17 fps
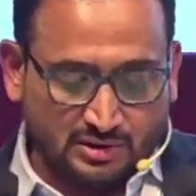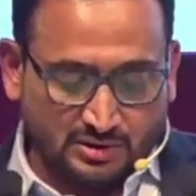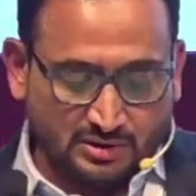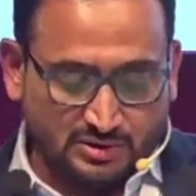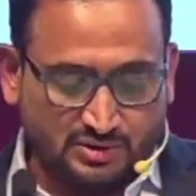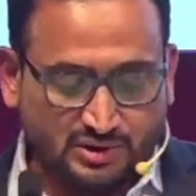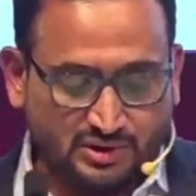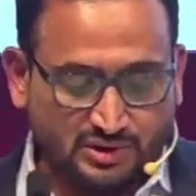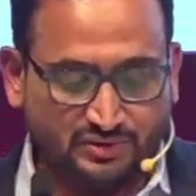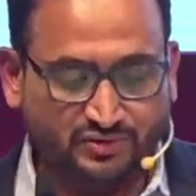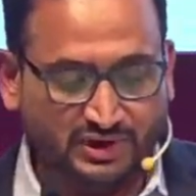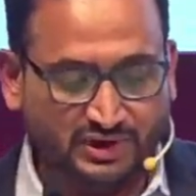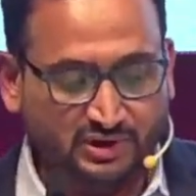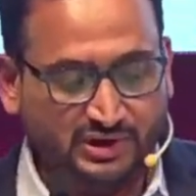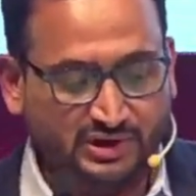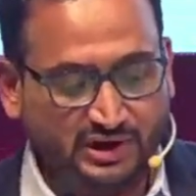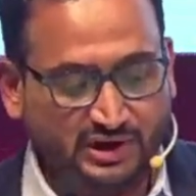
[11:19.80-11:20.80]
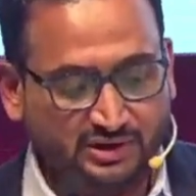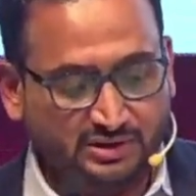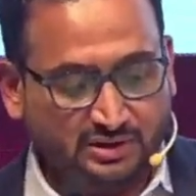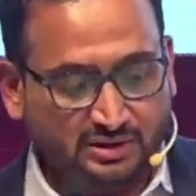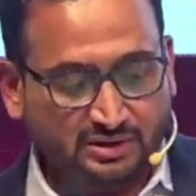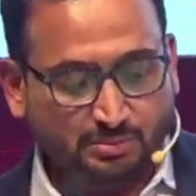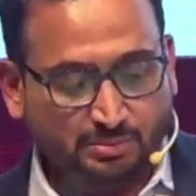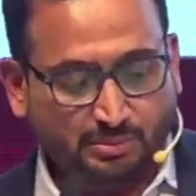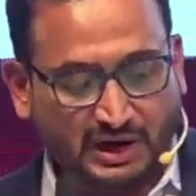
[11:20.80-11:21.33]
So if we look at
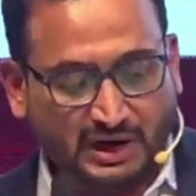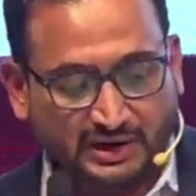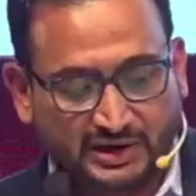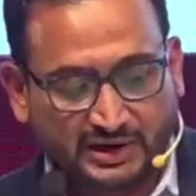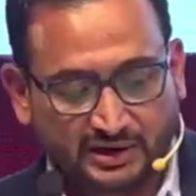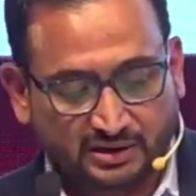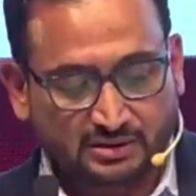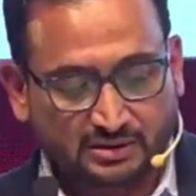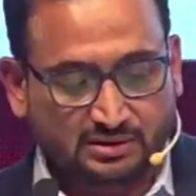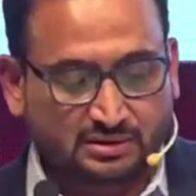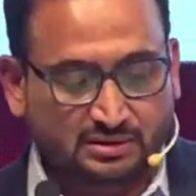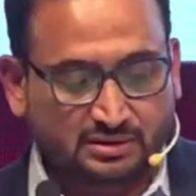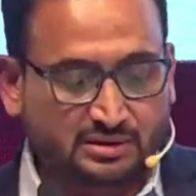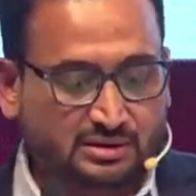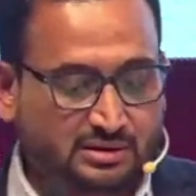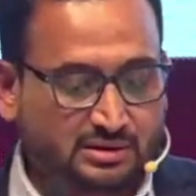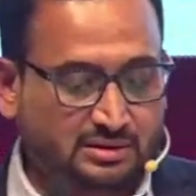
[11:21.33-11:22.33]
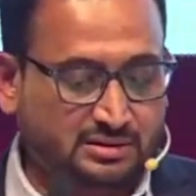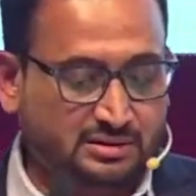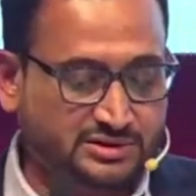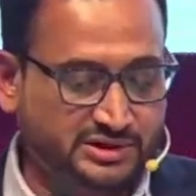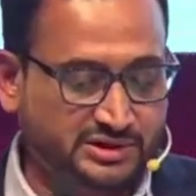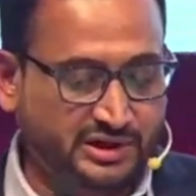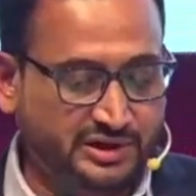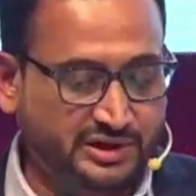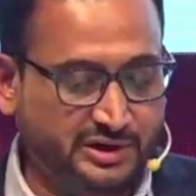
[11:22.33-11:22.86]
the market
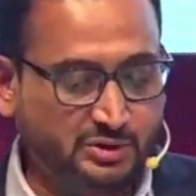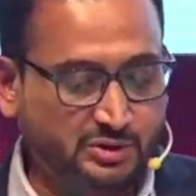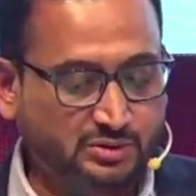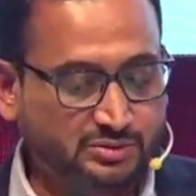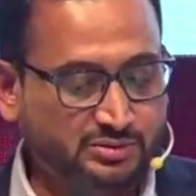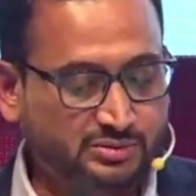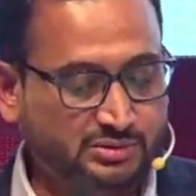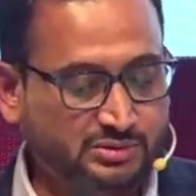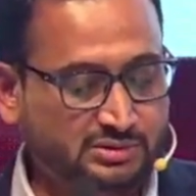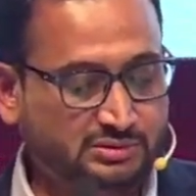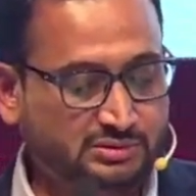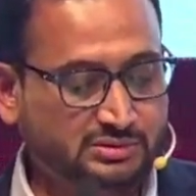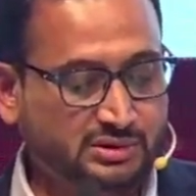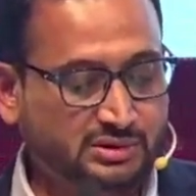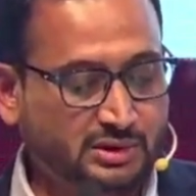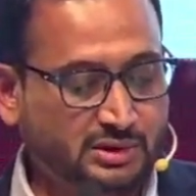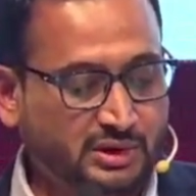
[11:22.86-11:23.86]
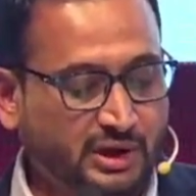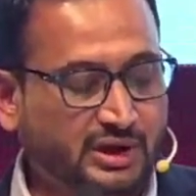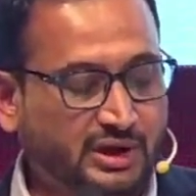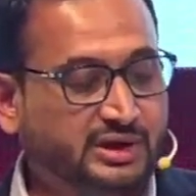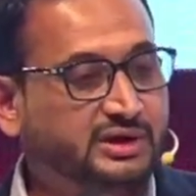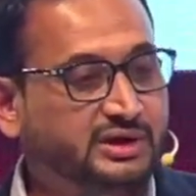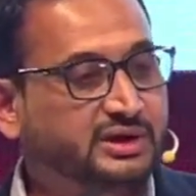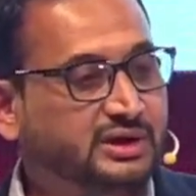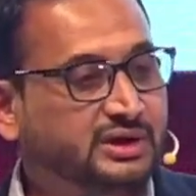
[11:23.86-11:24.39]
scenario, in
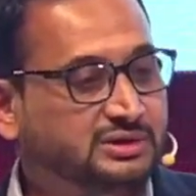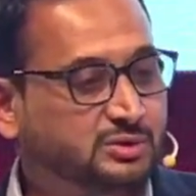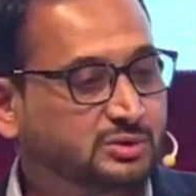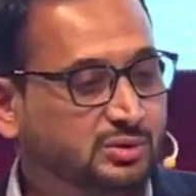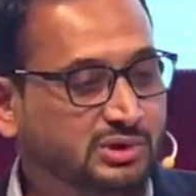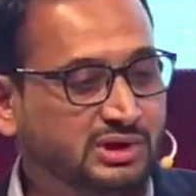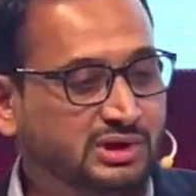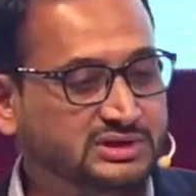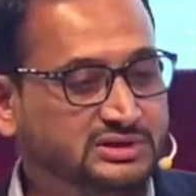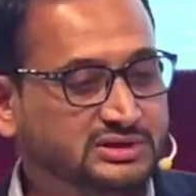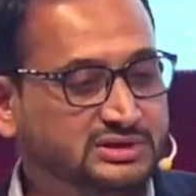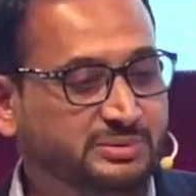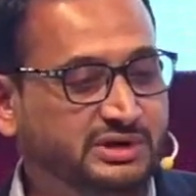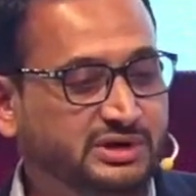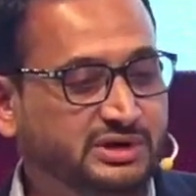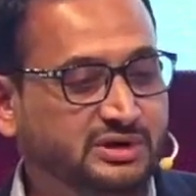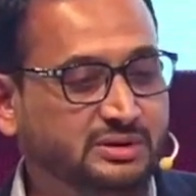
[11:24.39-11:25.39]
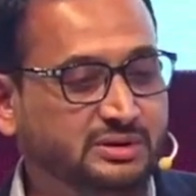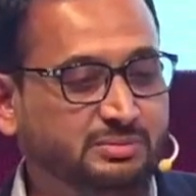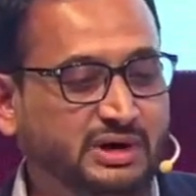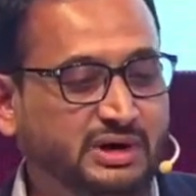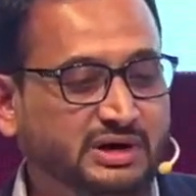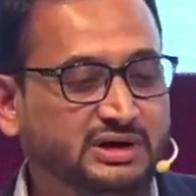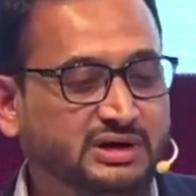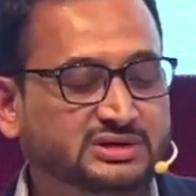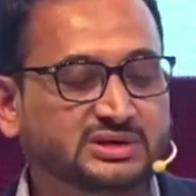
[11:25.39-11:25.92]
India, the total estimated
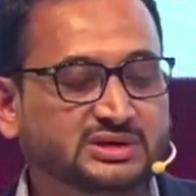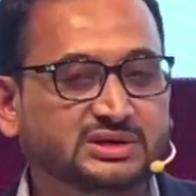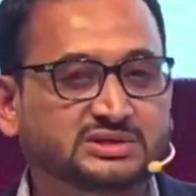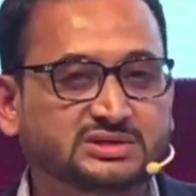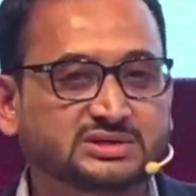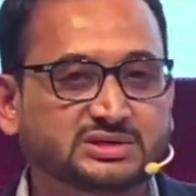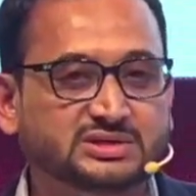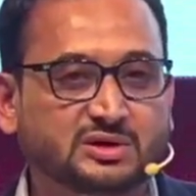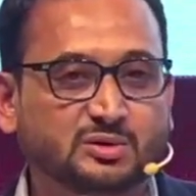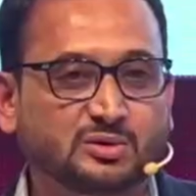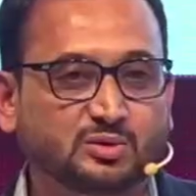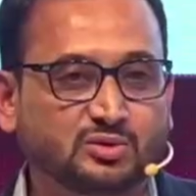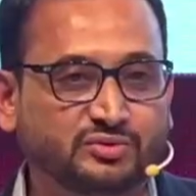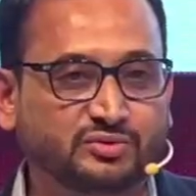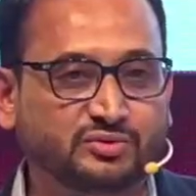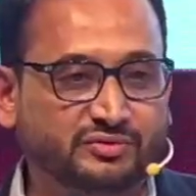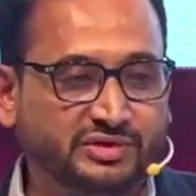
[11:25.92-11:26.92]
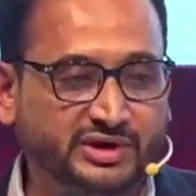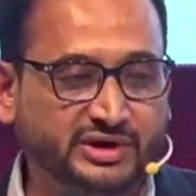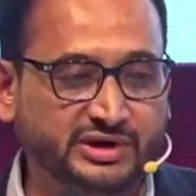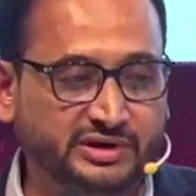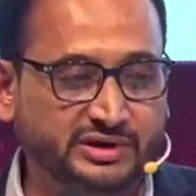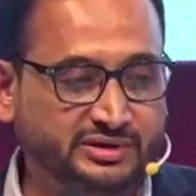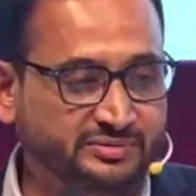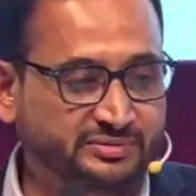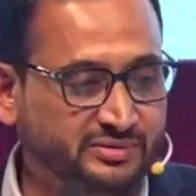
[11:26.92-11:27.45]
market size is around 250
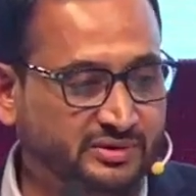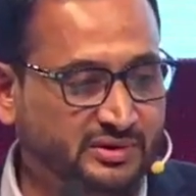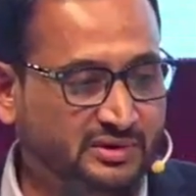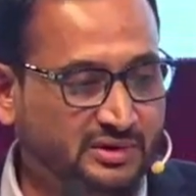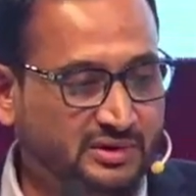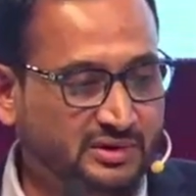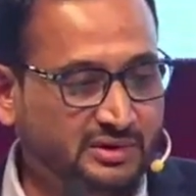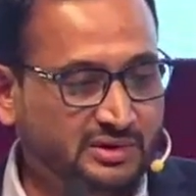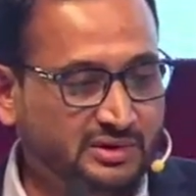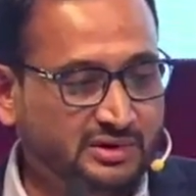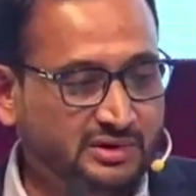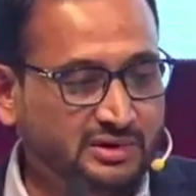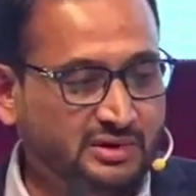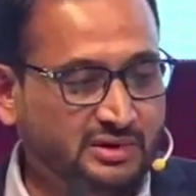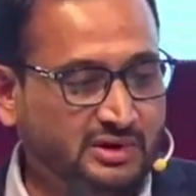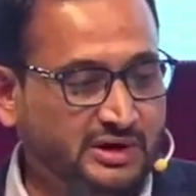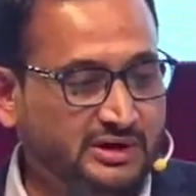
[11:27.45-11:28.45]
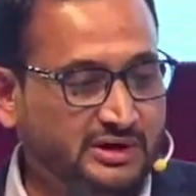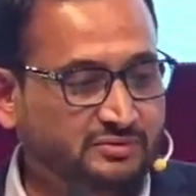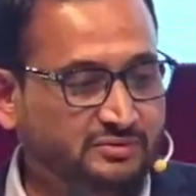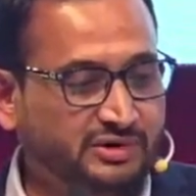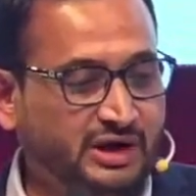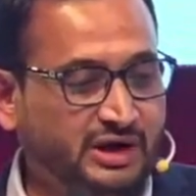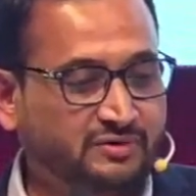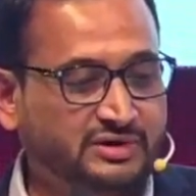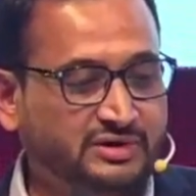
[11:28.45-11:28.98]
KT, and we
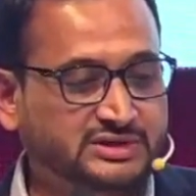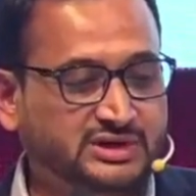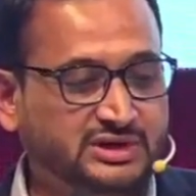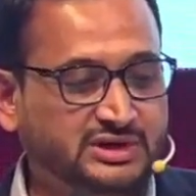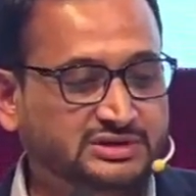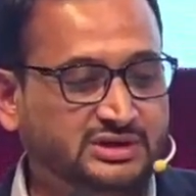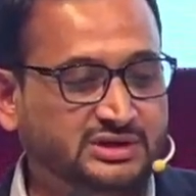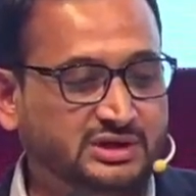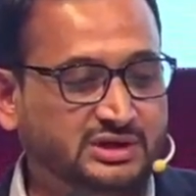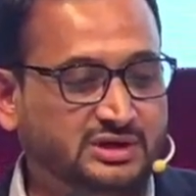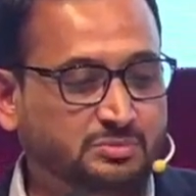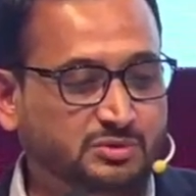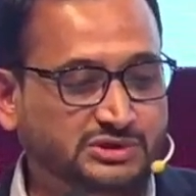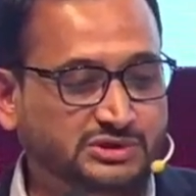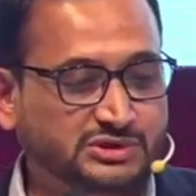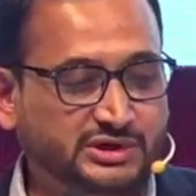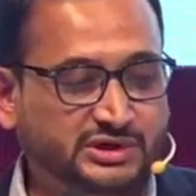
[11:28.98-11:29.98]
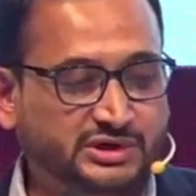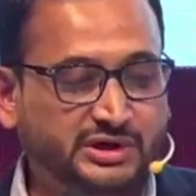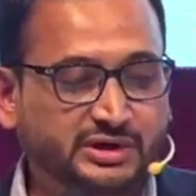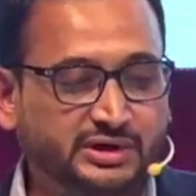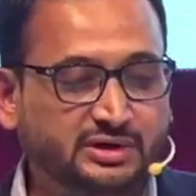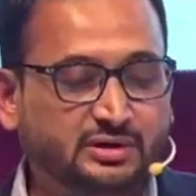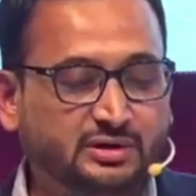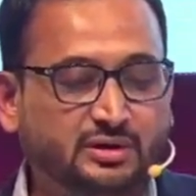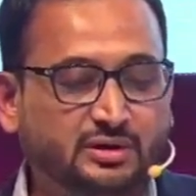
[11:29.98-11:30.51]
have a CAGR projected
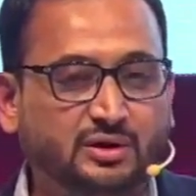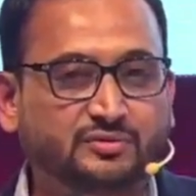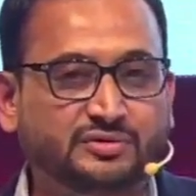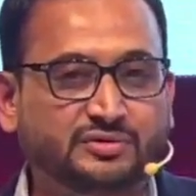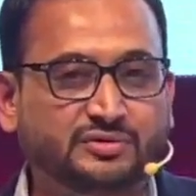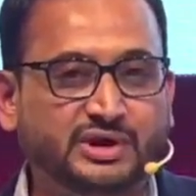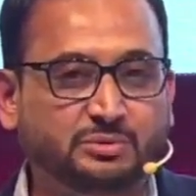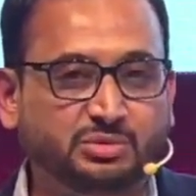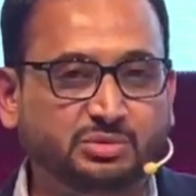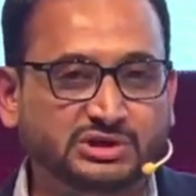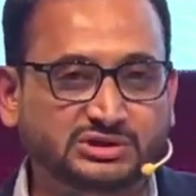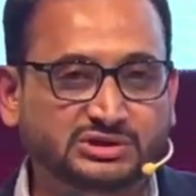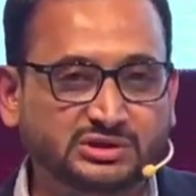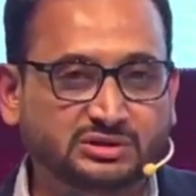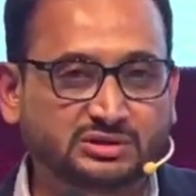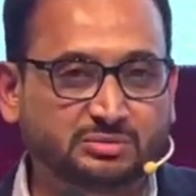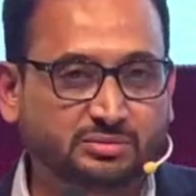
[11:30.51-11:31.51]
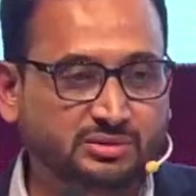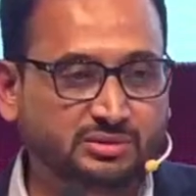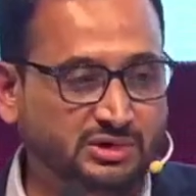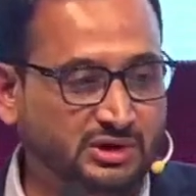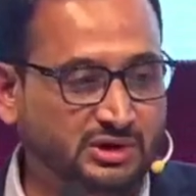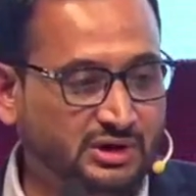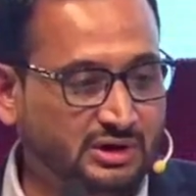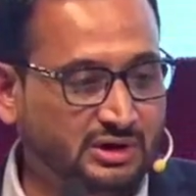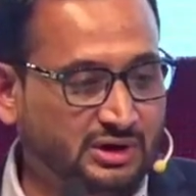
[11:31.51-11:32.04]
of 10%
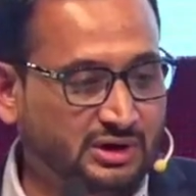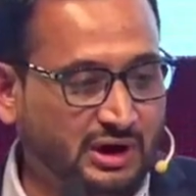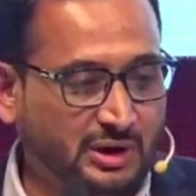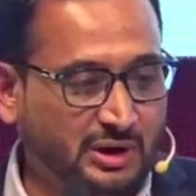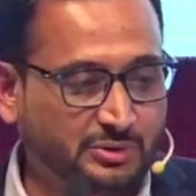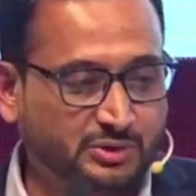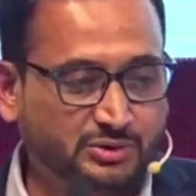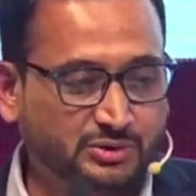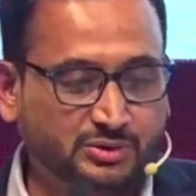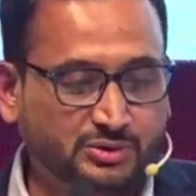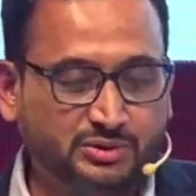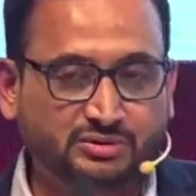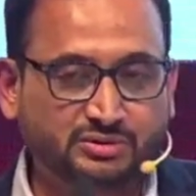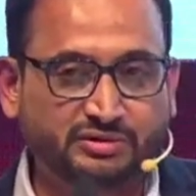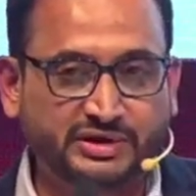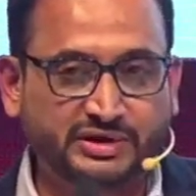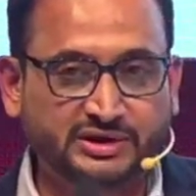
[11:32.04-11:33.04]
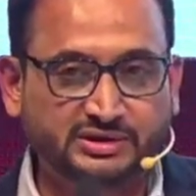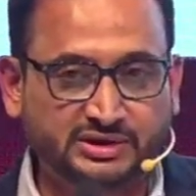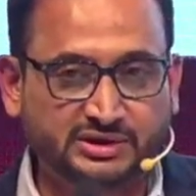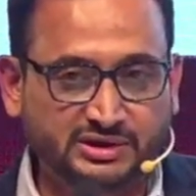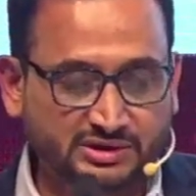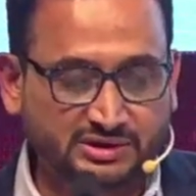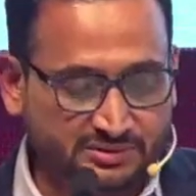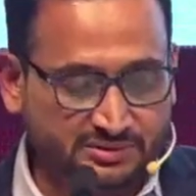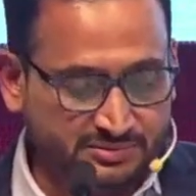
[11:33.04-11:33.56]
up to 2030.